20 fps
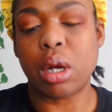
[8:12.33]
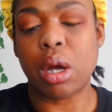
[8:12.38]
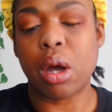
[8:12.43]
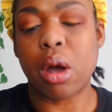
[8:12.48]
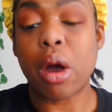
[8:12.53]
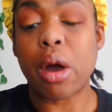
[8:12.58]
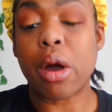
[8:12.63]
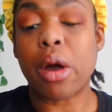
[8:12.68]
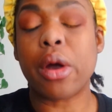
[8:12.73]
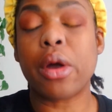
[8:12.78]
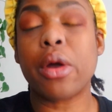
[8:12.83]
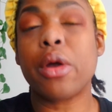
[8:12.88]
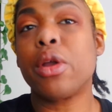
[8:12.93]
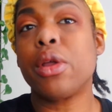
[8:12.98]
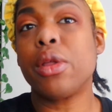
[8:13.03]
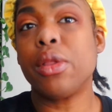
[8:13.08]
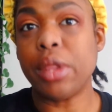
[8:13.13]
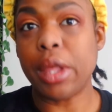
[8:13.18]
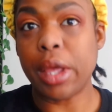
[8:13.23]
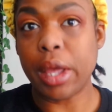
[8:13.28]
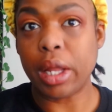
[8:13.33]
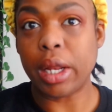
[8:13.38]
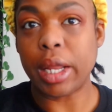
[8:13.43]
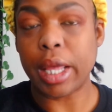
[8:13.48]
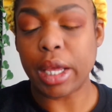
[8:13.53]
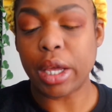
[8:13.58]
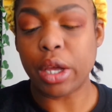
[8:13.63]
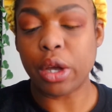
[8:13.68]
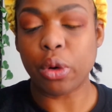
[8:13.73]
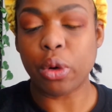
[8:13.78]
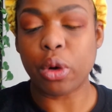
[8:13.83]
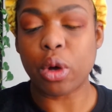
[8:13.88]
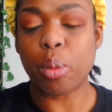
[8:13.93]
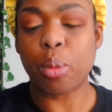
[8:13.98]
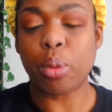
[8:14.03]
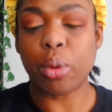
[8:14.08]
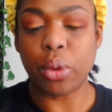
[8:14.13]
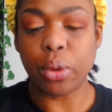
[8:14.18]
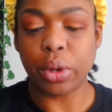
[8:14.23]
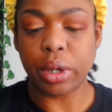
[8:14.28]
are the LA Girl
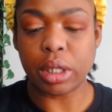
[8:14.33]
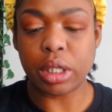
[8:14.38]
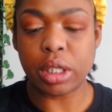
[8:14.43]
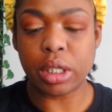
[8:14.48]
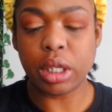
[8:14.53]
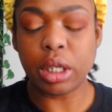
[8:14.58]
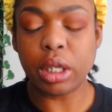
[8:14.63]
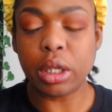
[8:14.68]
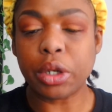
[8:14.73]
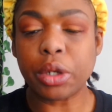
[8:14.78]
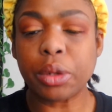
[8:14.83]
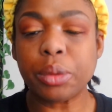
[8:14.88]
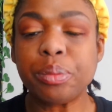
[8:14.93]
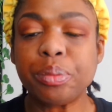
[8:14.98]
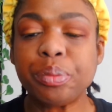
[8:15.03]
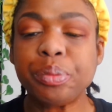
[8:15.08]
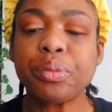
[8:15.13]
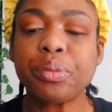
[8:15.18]
Pro Concealer.